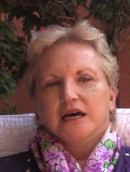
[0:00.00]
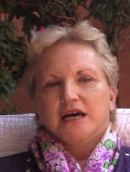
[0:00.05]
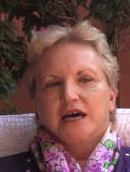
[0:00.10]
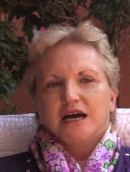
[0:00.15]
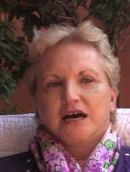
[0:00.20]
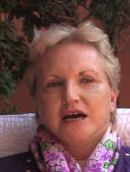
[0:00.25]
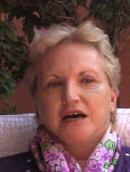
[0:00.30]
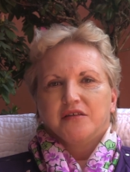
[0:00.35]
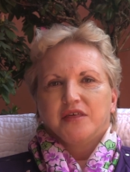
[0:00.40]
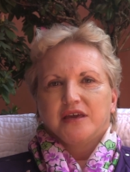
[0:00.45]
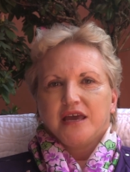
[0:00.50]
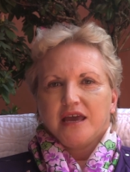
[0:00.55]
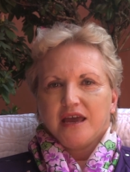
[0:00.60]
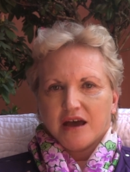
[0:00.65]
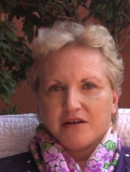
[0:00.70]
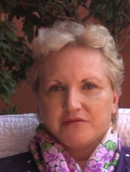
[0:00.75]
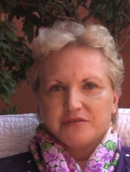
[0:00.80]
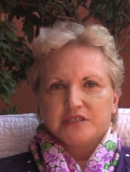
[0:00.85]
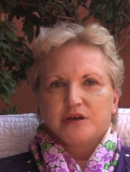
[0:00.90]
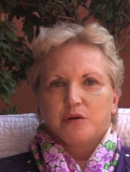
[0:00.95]
uh, they
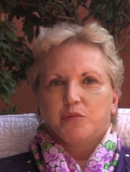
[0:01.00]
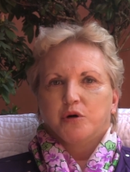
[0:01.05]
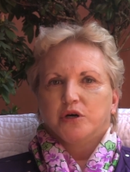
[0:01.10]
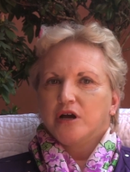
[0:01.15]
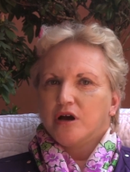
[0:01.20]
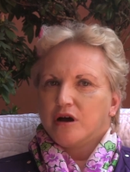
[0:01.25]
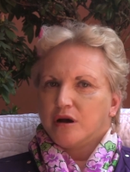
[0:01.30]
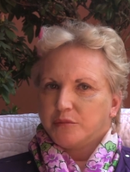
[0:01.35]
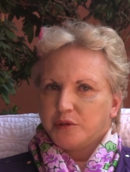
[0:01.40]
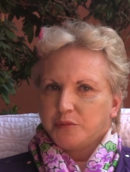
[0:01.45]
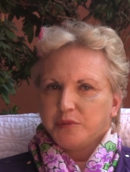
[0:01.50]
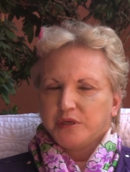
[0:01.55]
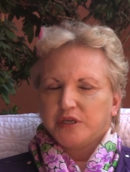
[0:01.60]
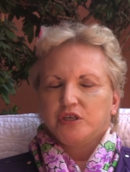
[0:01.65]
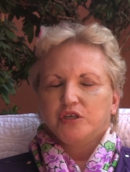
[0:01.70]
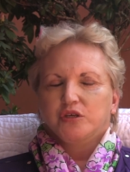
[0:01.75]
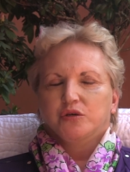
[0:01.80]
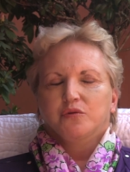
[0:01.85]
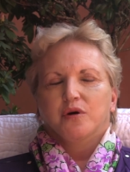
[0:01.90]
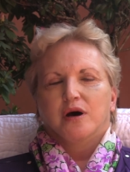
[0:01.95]
have someone come and
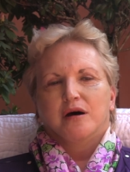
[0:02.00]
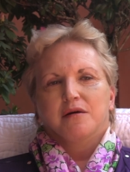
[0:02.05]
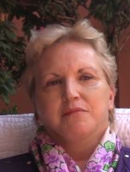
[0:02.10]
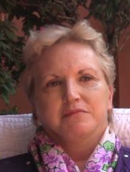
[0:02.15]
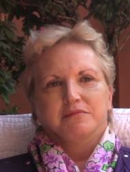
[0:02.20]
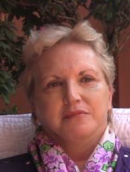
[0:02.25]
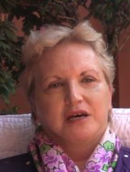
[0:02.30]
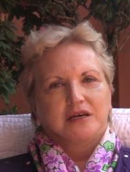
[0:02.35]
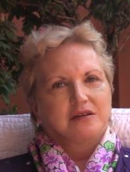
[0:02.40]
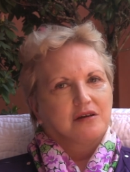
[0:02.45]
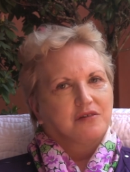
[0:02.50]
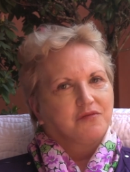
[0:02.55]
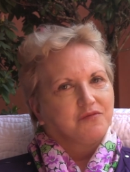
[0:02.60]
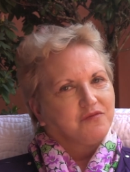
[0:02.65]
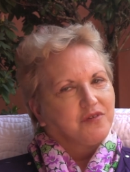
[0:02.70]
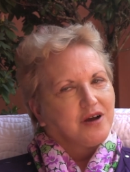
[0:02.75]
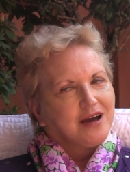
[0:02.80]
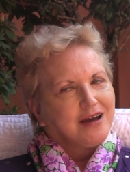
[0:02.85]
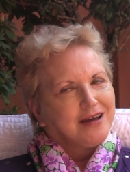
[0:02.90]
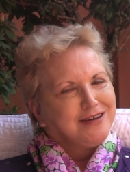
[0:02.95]
pick you up, a, a
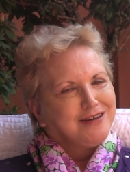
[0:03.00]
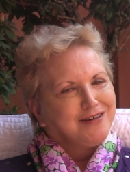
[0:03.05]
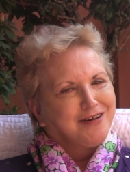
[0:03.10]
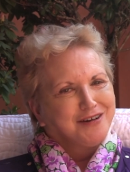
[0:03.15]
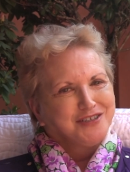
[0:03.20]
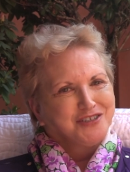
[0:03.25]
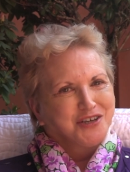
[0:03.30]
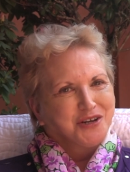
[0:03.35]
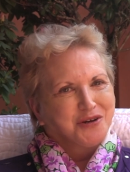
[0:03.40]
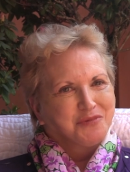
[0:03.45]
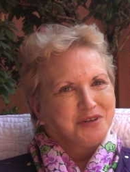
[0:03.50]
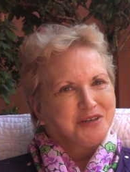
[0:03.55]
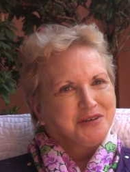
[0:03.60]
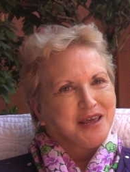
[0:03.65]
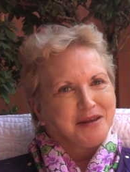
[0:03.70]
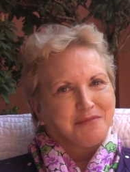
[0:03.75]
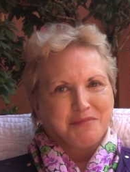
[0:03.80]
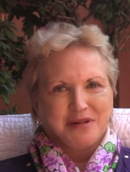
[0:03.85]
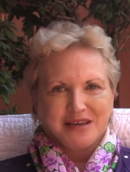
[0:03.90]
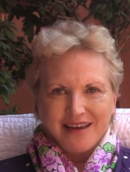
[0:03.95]
fine young gentleman
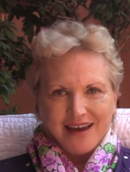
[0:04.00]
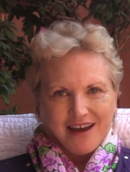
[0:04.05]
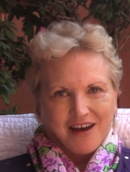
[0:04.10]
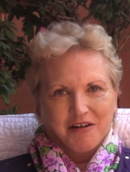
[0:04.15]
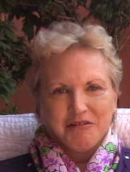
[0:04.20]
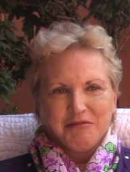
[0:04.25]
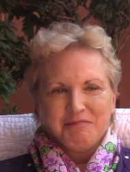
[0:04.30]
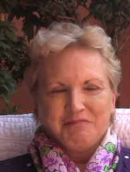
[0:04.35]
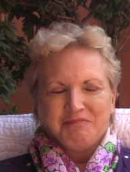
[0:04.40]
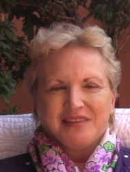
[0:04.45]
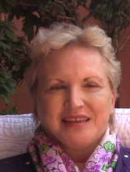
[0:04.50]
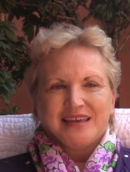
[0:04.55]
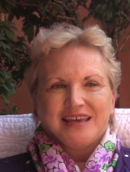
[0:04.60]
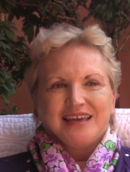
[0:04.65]
named Miguel,